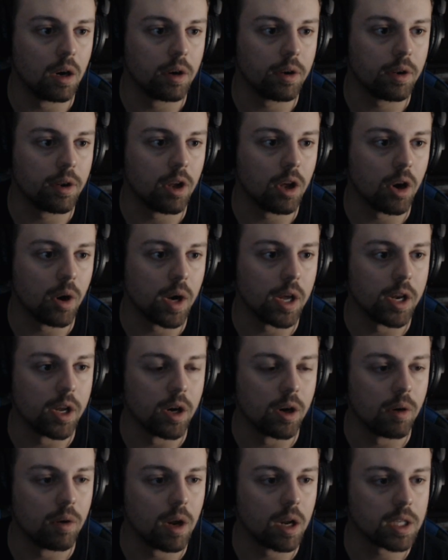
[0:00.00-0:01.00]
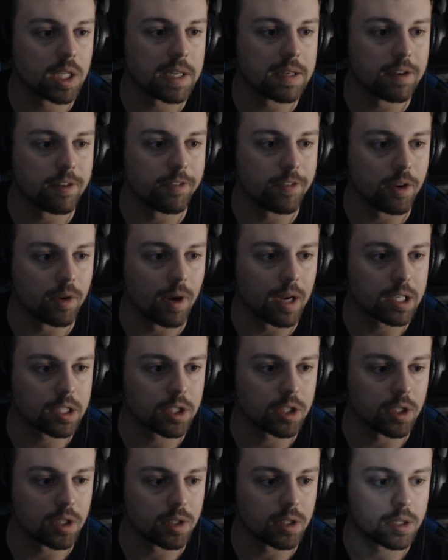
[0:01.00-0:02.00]
No, I don't. I just have a few
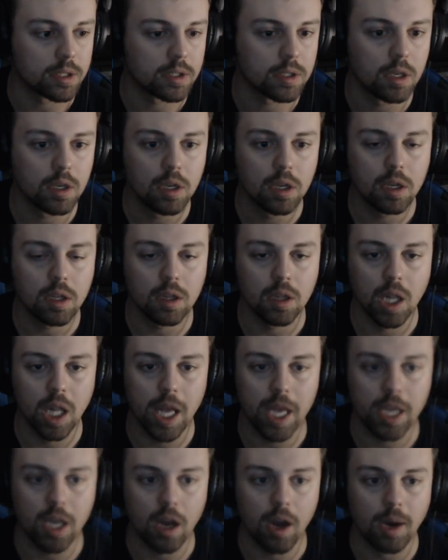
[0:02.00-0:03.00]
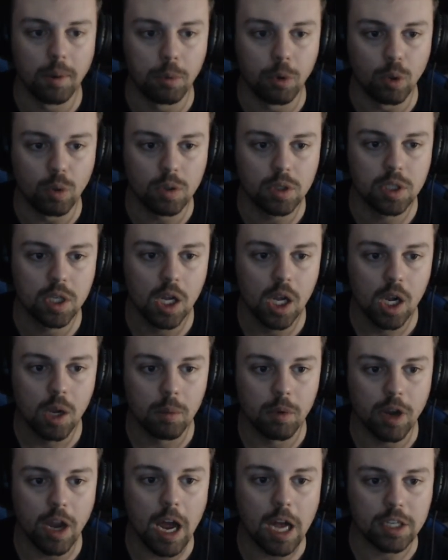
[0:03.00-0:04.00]
extras lying about.
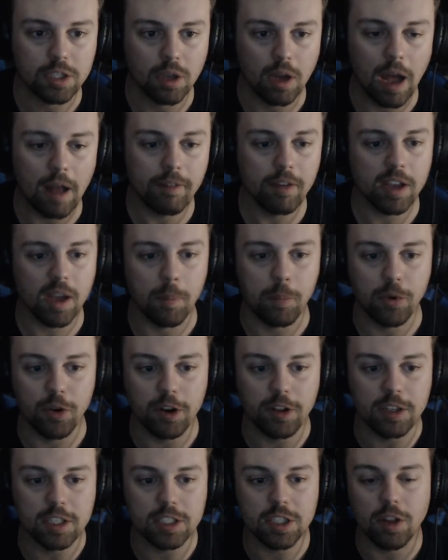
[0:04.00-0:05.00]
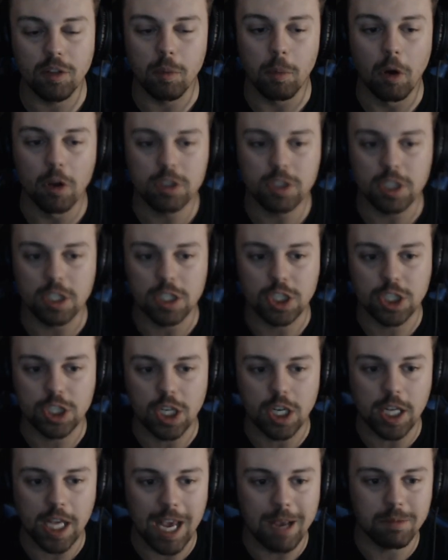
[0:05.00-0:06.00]
But yeah, so I have like a pretty. This is mostly just
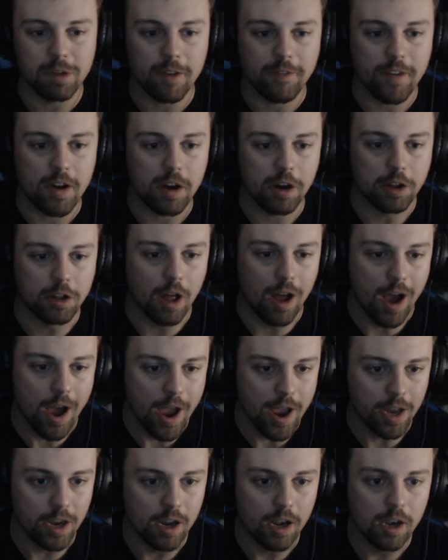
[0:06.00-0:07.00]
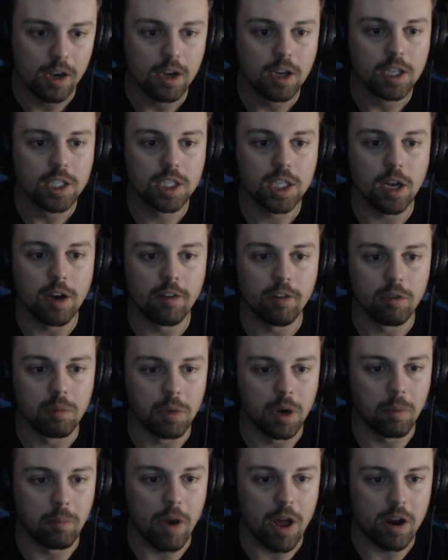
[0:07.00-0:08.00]
shitty games I found online. Some of
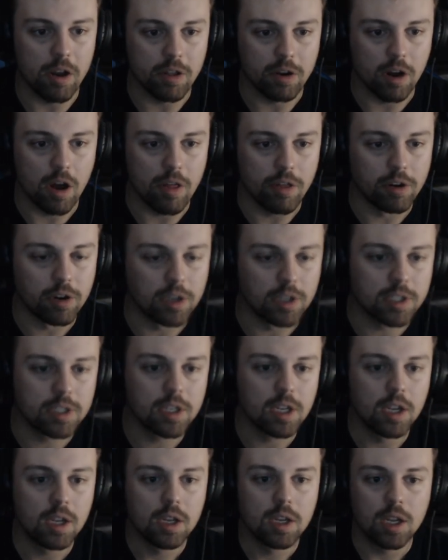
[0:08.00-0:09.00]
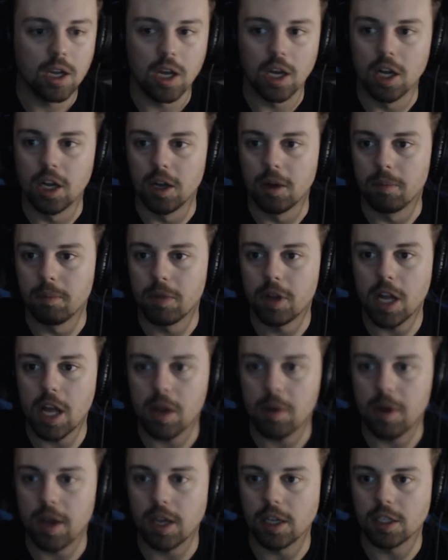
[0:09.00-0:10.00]
them are better than others. But
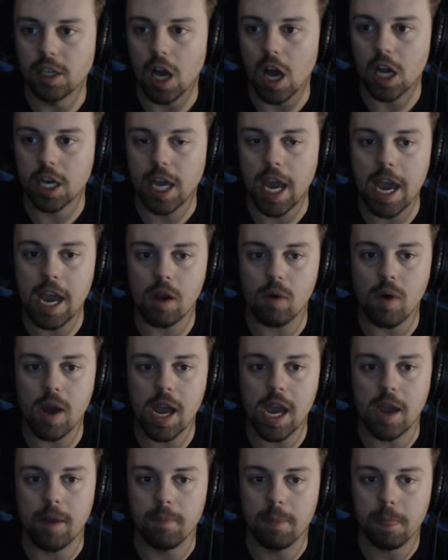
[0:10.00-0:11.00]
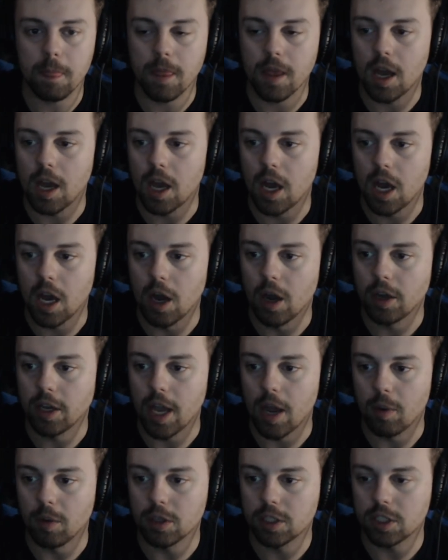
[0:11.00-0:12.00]
anyways, I can't wait.
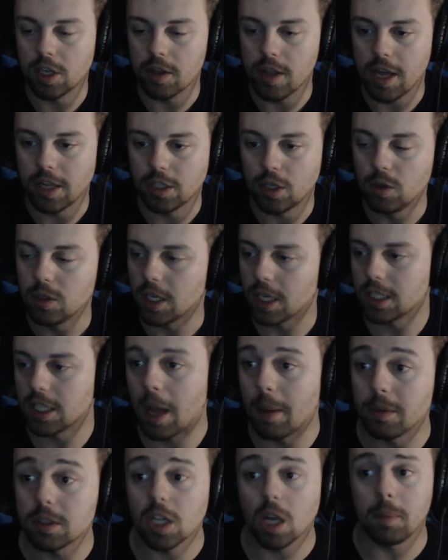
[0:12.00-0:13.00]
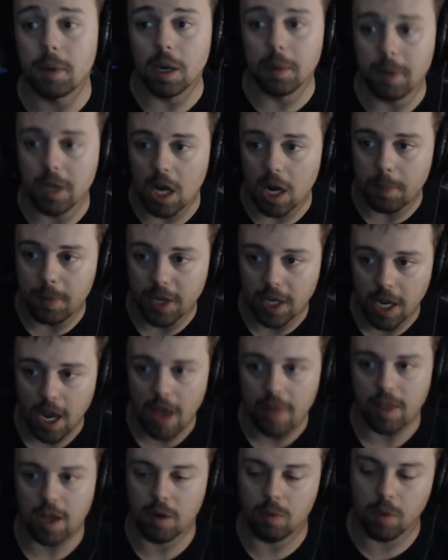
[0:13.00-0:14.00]
Yeah, we'll start that in 2 seconds. I'm just gonna be here, we gotta pee,
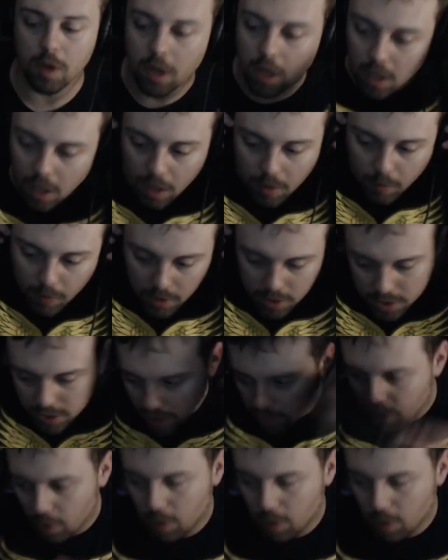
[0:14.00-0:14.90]
and then we'll start the